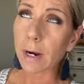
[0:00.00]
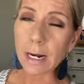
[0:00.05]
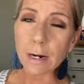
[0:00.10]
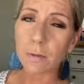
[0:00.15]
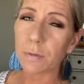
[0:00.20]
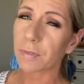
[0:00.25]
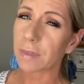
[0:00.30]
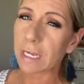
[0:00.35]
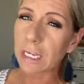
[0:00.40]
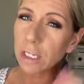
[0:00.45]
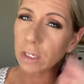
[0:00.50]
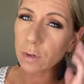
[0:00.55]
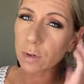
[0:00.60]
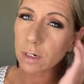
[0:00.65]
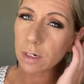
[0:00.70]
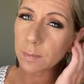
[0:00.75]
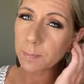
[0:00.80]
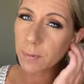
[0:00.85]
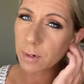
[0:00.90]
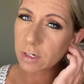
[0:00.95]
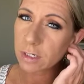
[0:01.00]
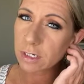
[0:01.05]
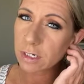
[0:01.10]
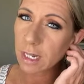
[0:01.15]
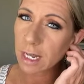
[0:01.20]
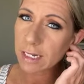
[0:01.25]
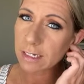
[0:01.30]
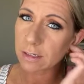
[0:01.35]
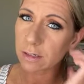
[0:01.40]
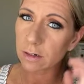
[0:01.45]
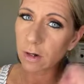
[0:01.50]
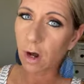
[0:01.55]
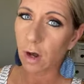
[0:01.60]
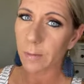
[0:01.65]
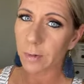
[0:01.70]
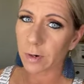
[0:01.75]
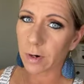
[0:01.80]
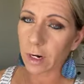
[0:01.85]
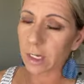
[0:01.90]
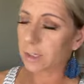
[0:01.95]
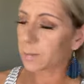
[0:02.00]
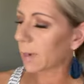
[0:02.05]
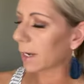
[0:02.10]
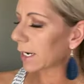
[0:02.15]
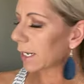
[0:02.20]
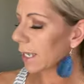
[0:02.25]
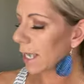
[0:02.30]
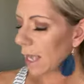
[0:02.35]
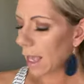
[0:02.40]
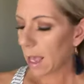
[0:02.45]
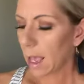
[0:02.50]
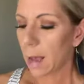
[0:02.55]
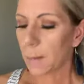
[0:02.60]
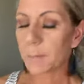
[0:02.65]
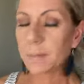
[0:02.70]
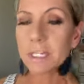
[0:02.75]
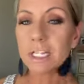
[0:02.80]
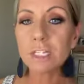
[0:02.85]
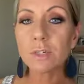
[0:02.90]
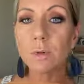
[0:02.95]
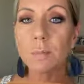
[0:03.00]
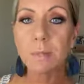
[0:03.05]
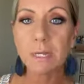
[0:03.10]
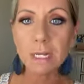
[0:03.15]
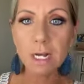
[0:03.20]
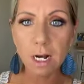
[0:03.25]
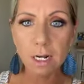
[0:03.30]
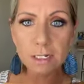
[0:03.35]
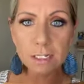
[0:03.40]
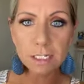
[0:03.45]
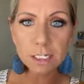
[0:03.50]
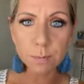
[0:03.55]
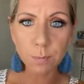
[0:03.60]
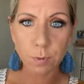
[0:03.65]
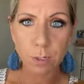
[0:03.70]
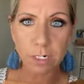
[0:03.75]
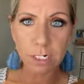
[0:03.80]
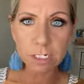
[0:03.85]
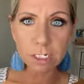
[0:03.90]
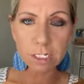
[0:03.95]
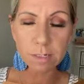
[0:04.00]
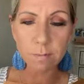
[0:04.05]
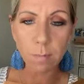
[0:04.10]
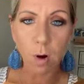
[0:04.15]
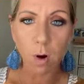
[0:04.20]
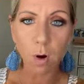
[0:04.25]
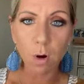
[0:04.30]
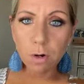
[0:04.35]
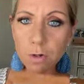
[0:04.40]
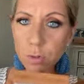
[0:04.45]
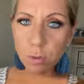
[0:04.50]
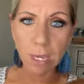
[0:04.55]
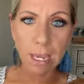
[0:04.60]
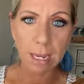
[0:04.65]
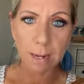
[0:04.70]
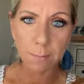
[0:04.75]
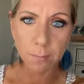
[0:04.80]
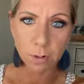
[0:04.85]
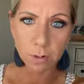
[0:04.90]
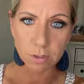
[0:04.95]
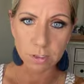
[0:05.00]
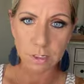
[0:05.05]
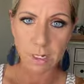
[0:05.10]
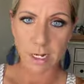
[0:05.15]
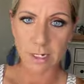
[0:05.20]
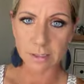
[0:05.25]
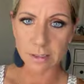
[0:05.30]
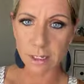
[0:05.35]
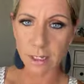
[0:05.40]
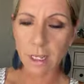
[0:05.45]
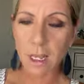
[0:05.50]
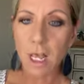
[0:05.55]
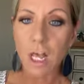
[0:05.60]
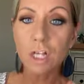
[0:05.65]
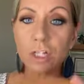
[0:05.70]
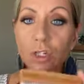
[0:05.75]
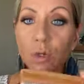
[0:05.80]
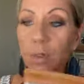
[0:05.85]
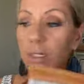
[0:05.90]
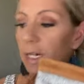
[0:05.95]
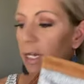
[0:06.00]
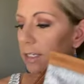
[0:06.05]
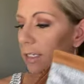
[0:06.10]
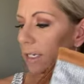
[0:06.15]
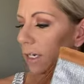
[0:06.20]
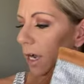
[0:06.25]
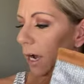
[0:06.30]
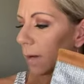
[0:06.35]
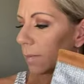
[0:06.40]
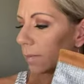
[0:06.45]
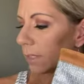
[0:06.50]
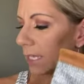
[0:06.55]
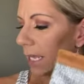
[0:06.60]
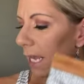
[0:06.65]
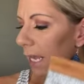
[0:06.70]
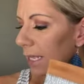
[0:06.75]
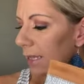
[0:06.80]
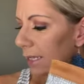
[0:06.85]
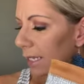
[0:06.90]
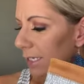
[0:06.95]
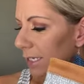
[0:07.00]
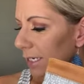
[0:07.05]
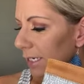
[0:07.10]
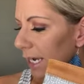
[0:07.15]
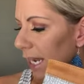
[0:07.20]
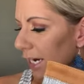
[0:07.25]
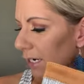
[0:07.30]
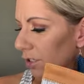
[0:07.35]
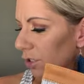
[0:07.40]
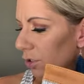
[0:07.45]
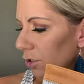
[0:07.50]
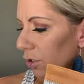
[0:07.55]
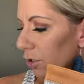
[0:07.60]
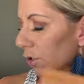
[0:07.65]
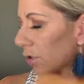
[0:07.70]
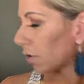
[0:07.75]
I don't think you could personalize the Call Me Crossbody, but this one, because it's pretty small, you can't personalize it. So it does, it comes in this textured